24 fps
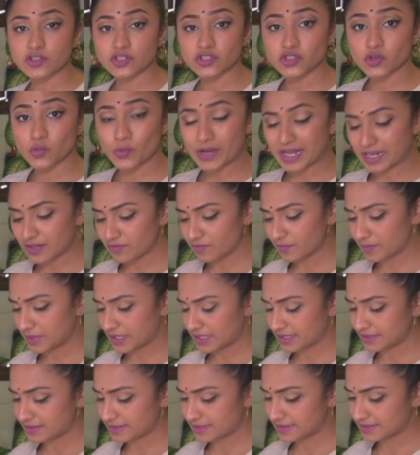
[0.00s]
12
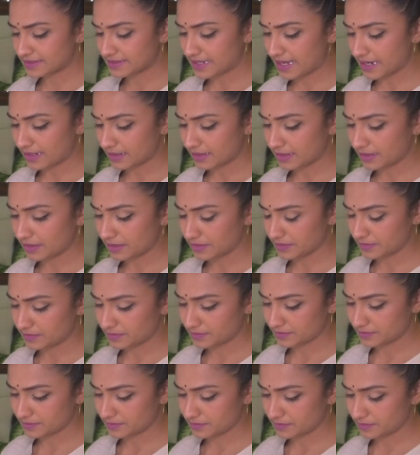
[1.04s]
minutes exactly.
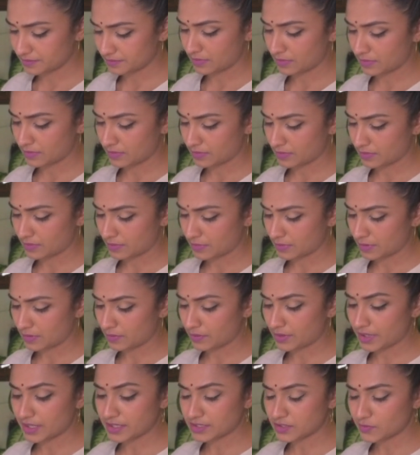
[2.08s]

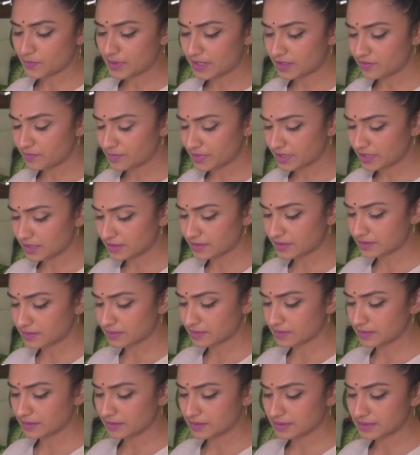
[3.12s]
Okay, 12 minutes.
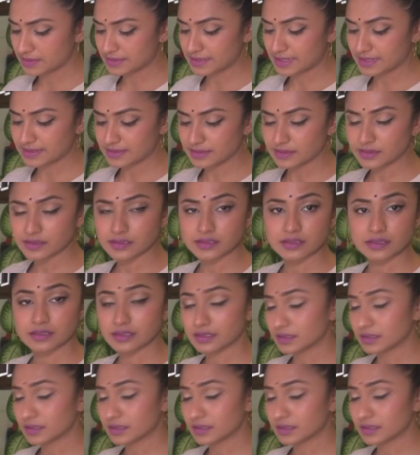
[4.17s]
Set it.